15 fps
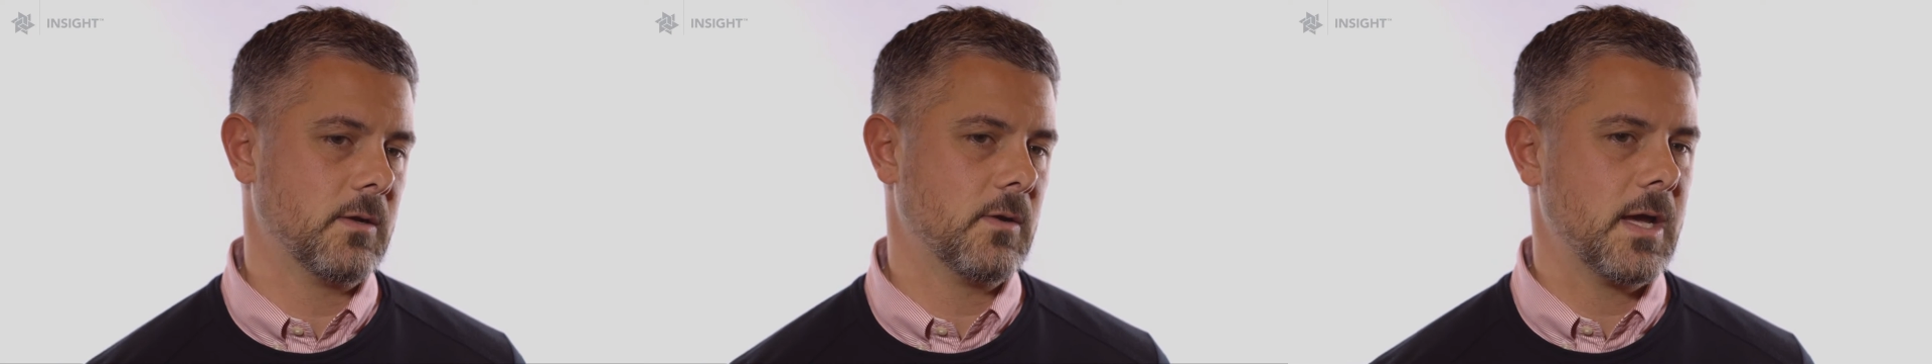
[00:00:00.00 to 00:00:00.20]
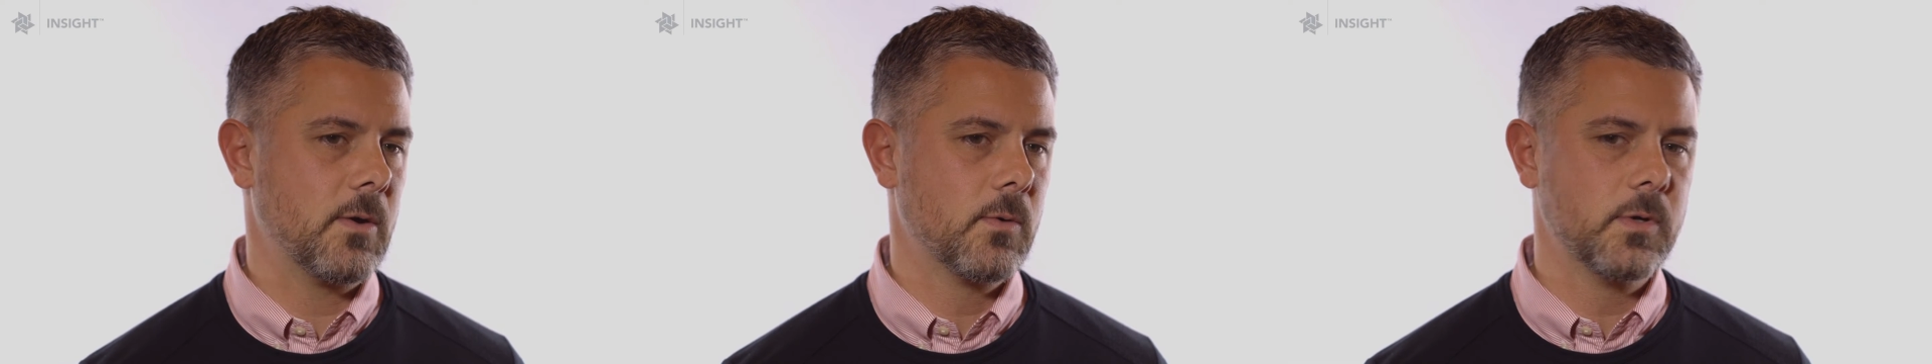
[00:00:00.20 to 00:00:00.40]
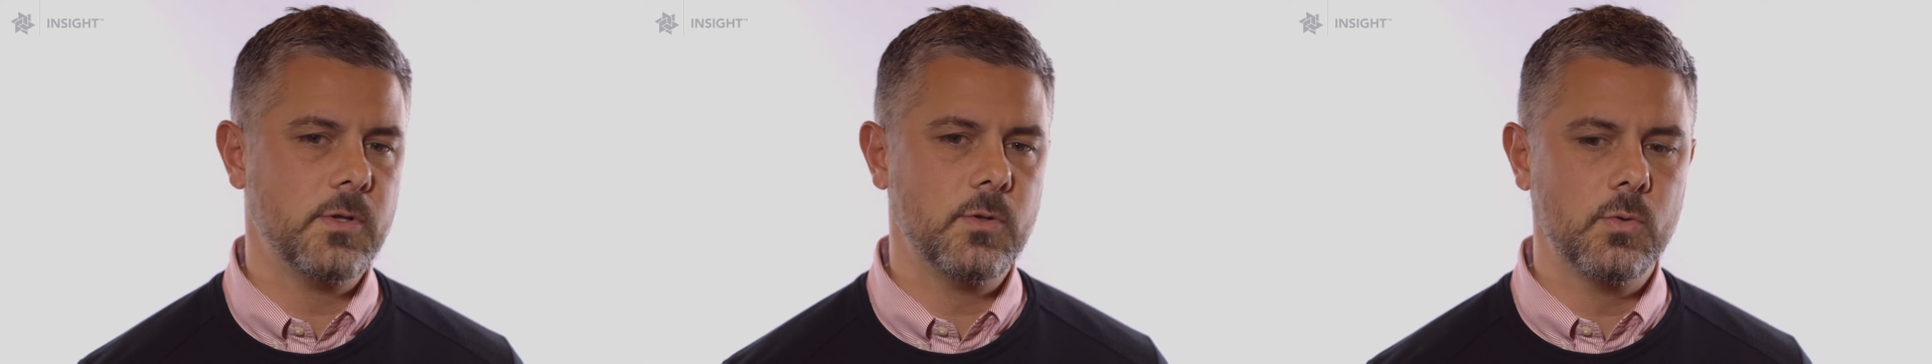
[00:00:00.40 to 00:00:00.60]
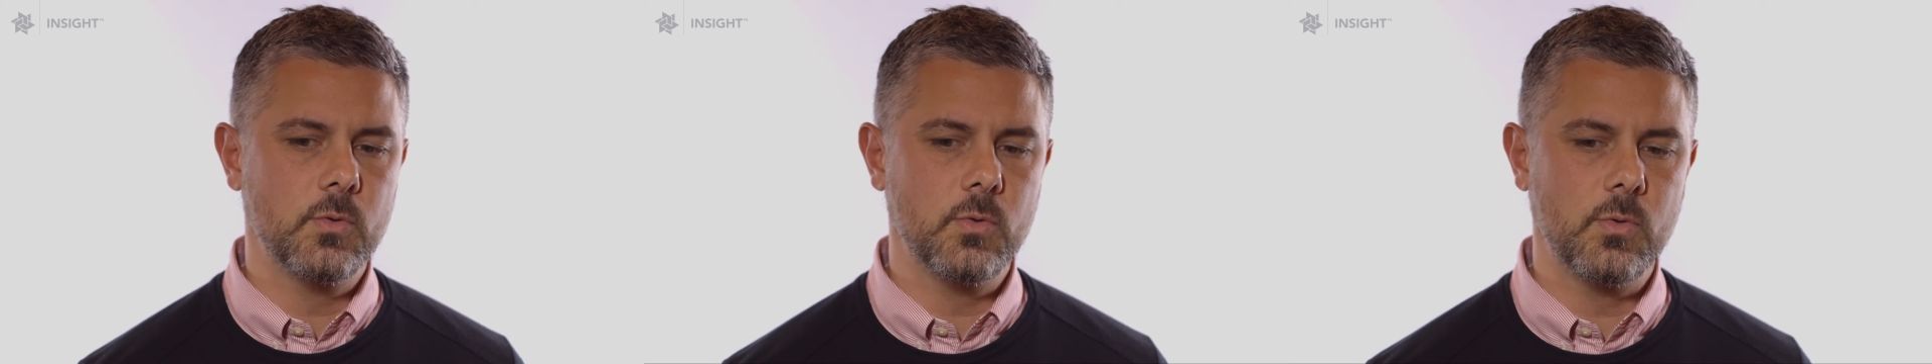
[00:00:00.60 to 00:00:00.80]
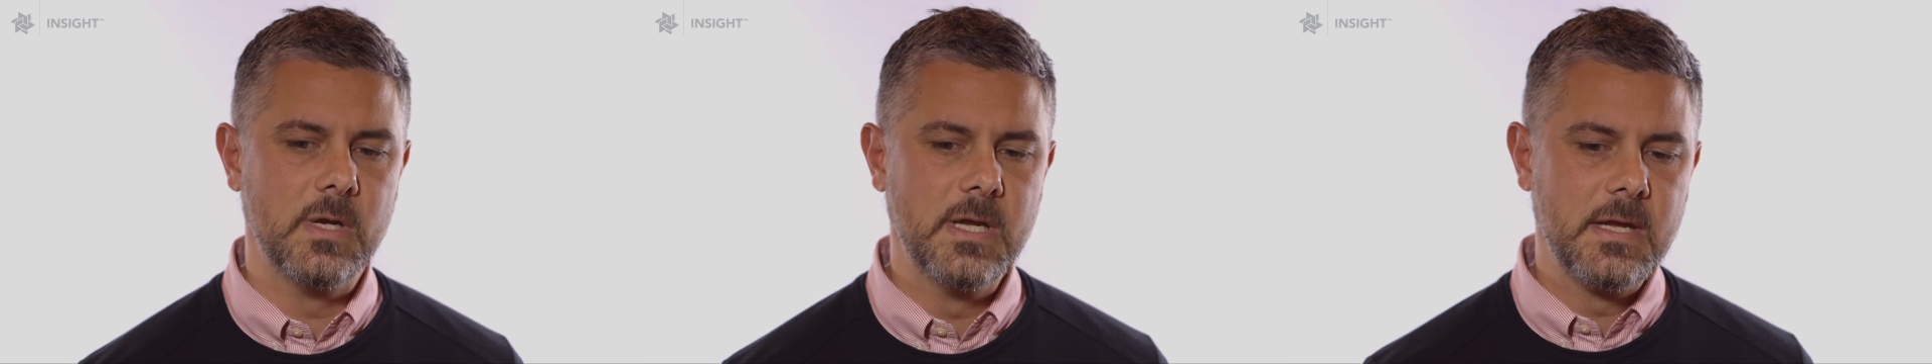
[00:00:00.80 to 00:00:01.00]
How are
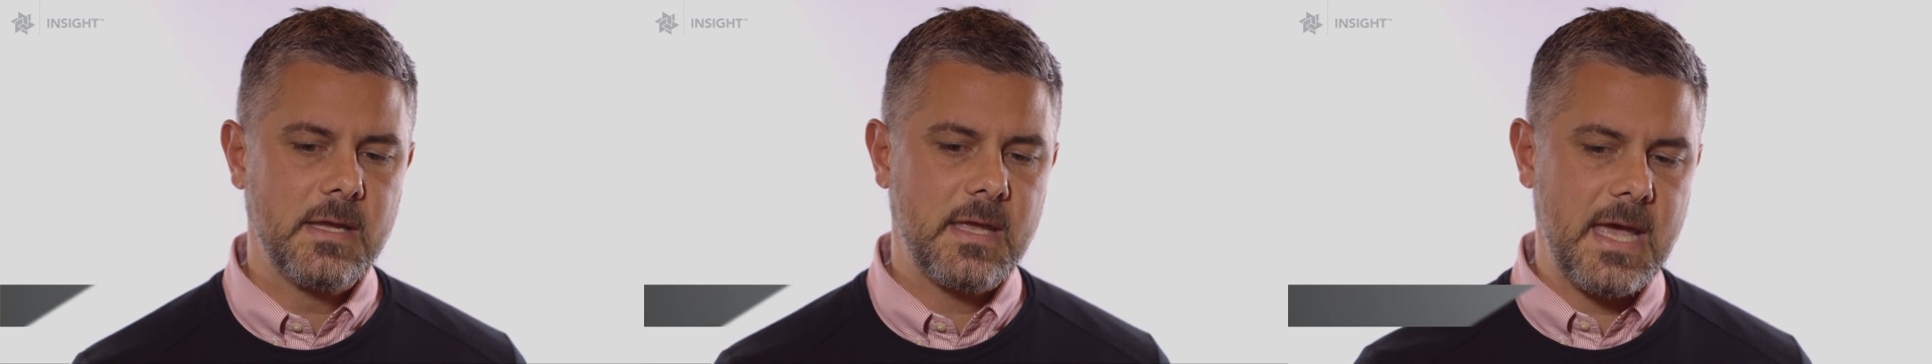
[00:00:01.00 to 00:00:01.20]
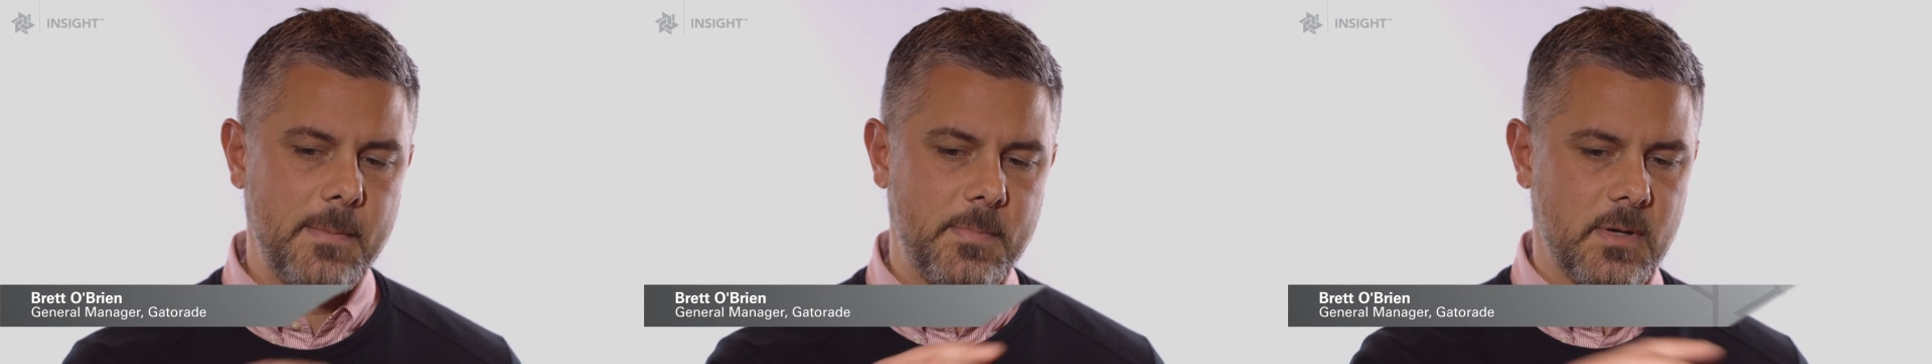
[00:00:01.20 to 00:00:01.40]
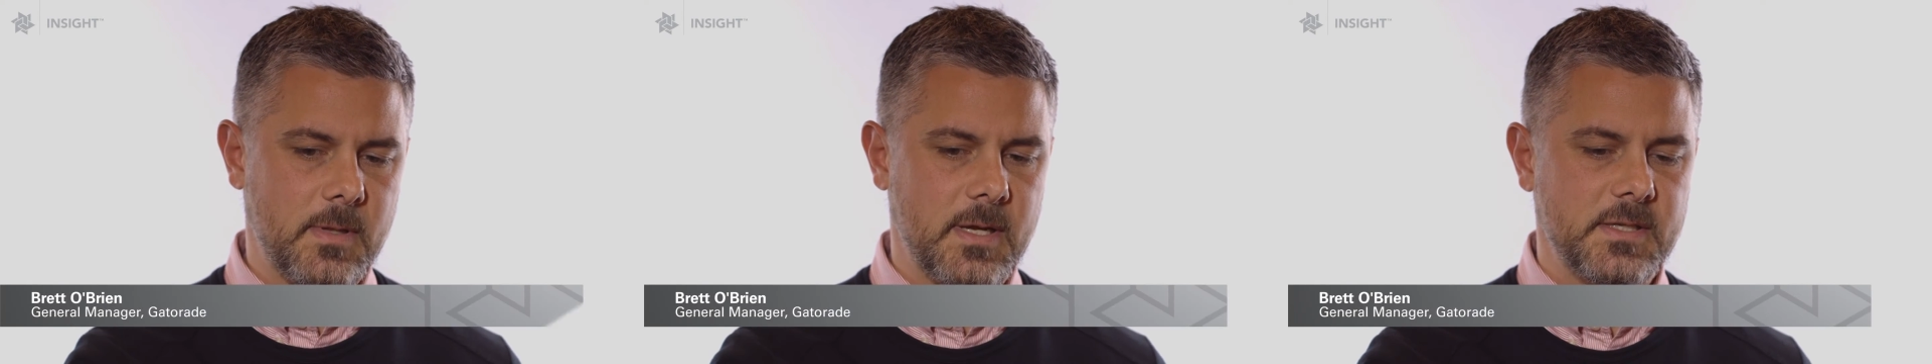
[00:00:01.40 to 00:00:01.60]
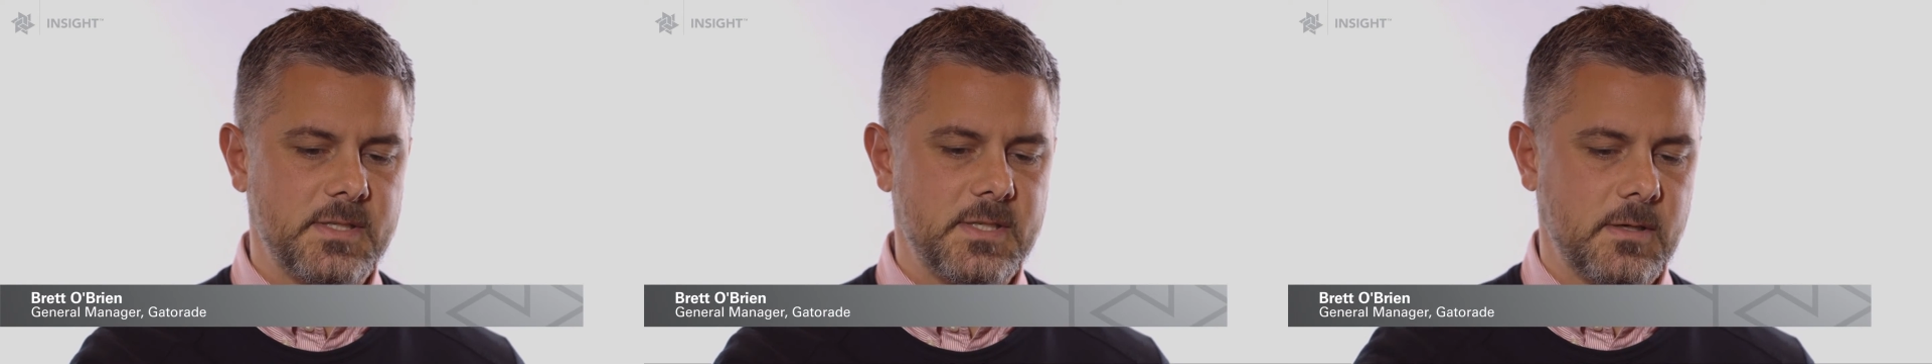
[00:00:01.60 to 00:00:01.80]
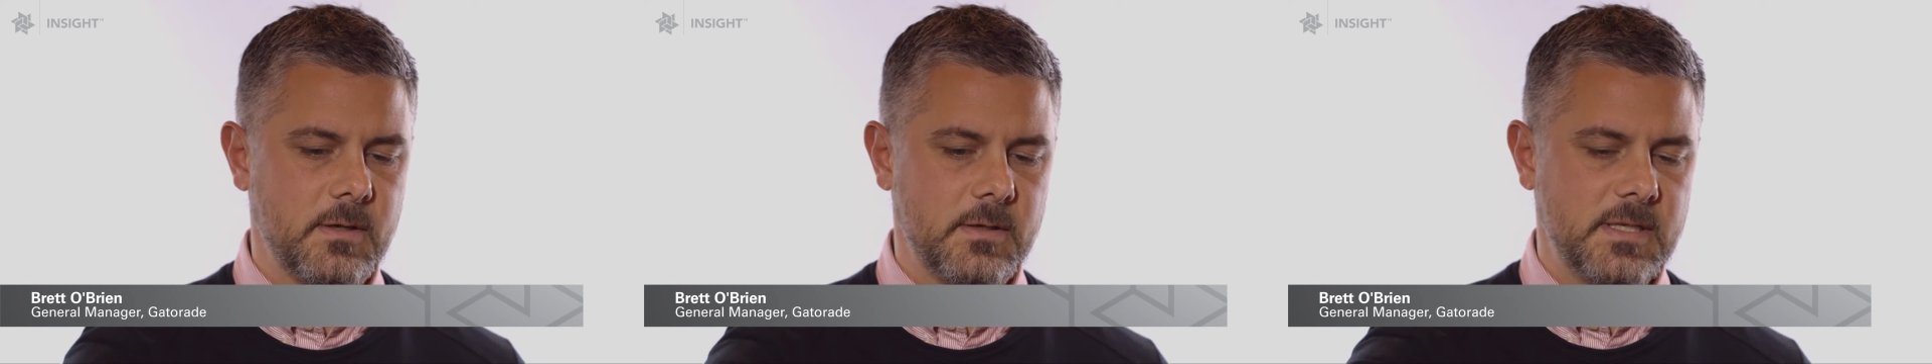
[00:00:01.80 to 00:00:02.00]
you
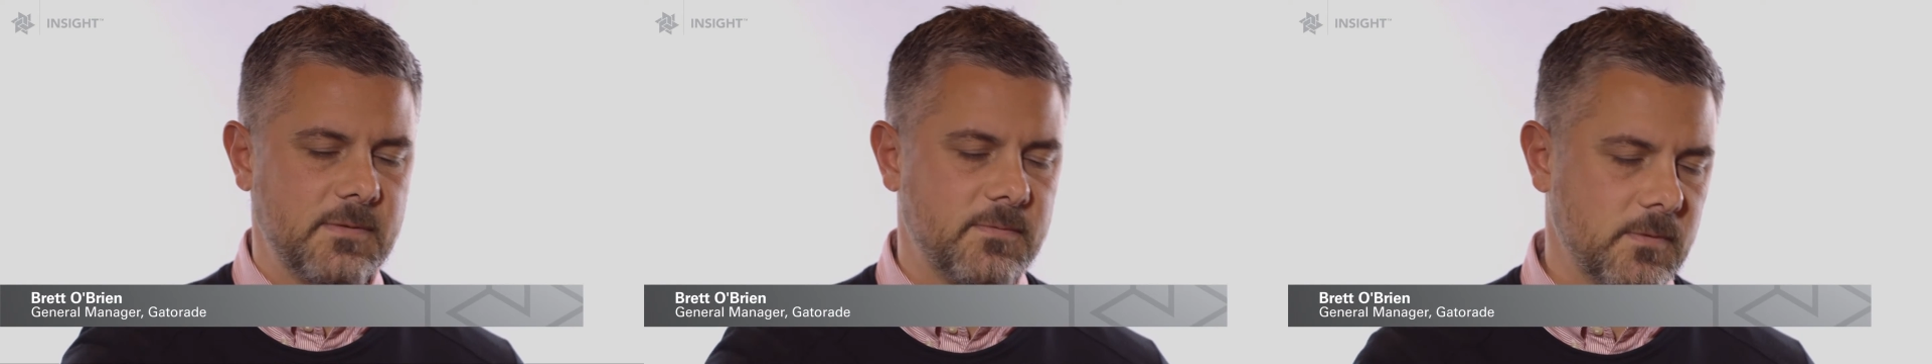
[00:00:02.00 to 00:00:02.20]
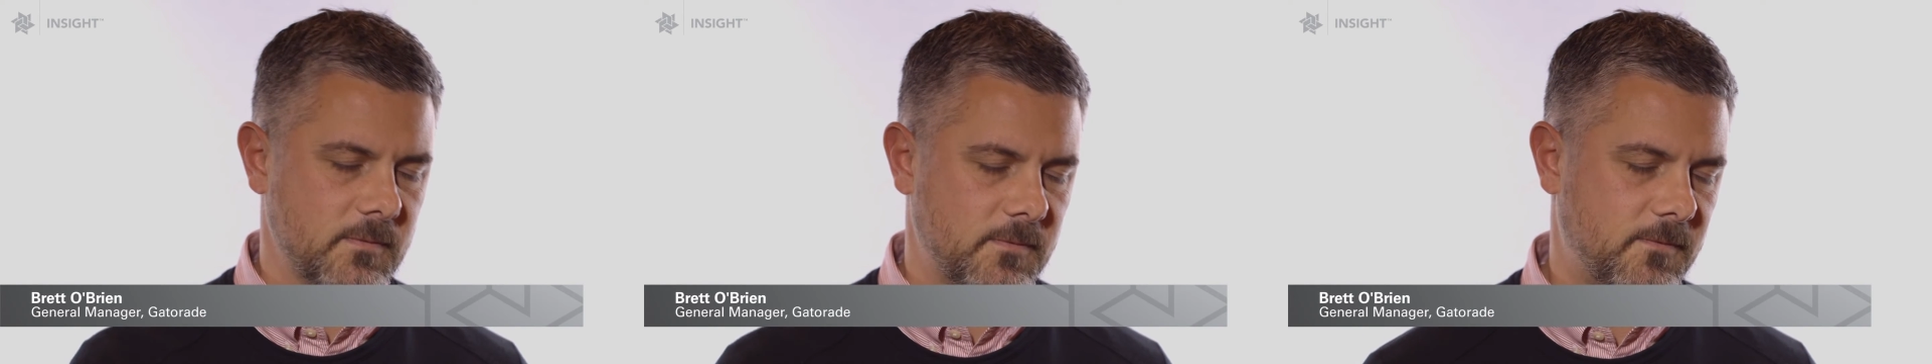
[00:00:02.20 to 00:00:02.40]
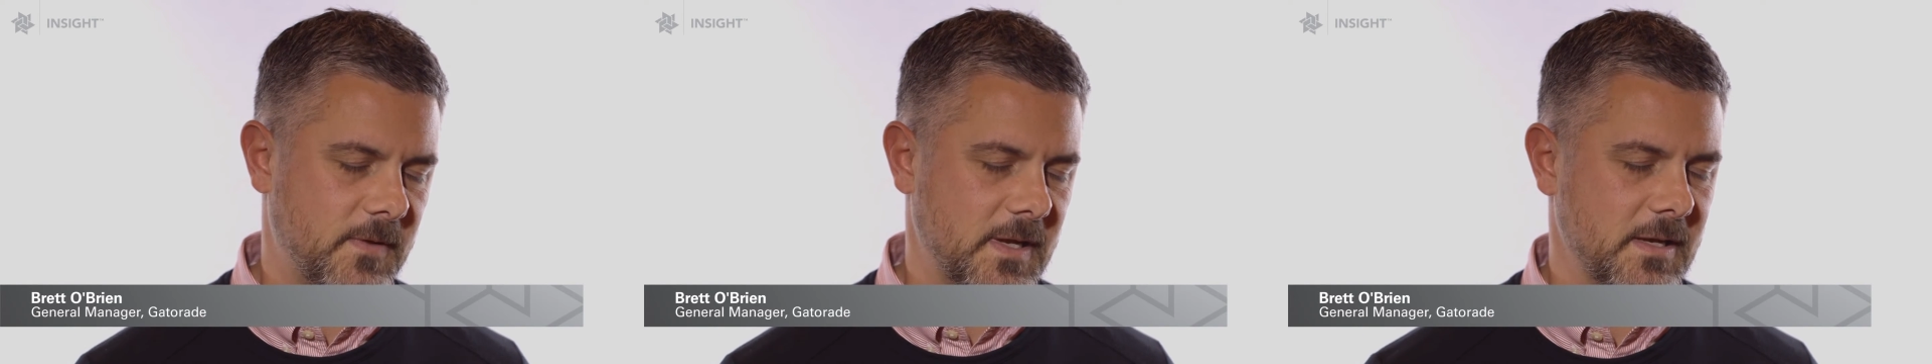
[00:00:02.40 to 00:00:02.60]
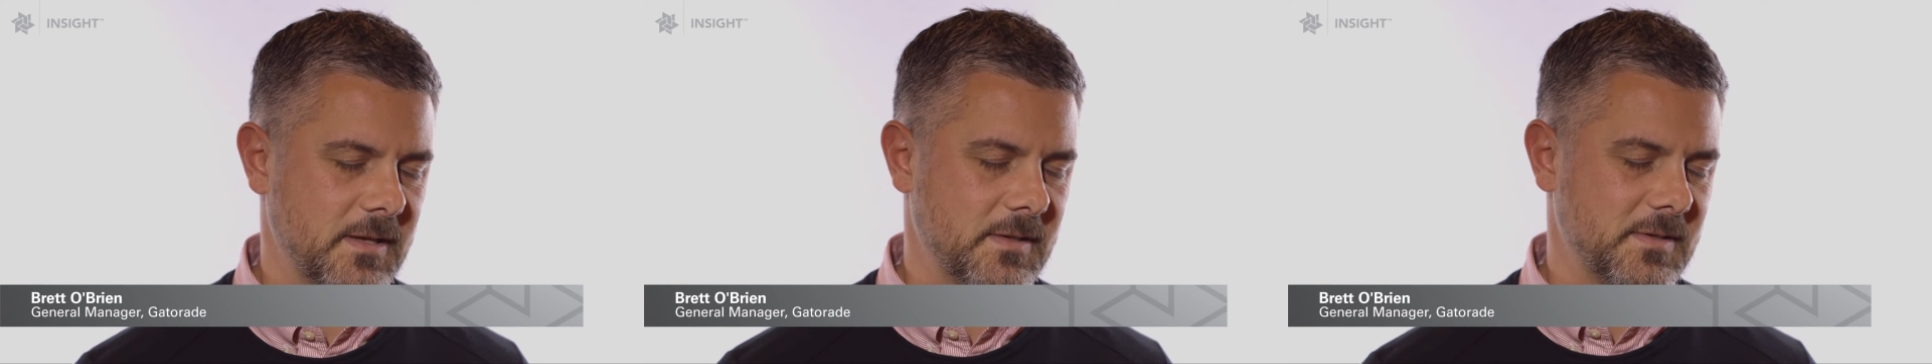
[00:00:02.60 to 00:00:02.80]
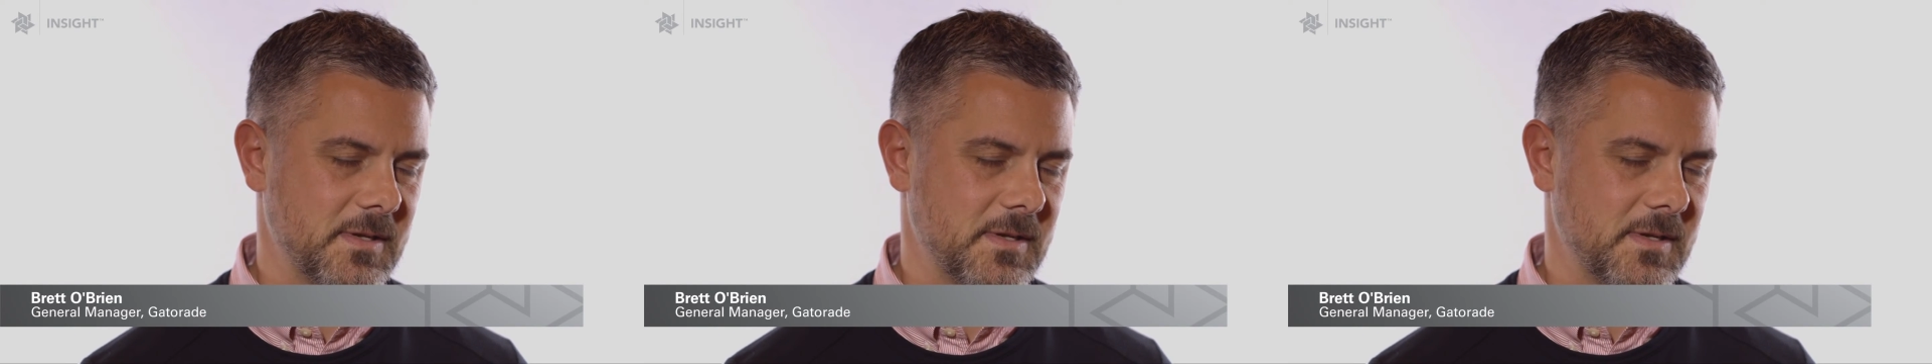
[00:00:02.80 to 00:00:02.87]
capitalizing on different fan